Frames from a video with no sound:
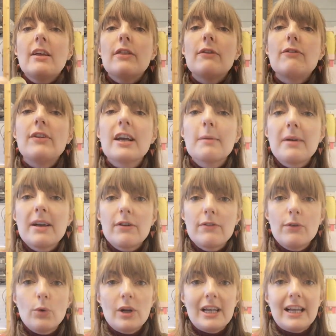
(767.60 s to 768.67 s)
The thing about
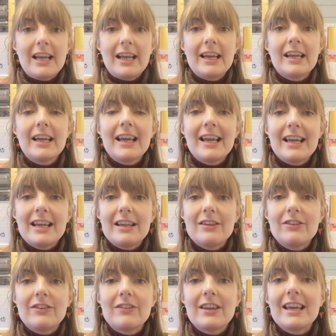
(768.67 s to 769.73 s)
foiling
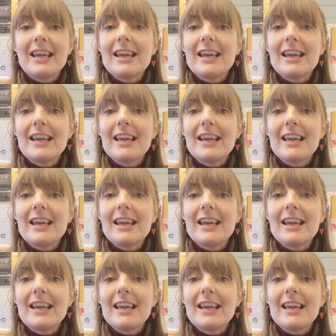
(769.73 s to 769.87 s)
is,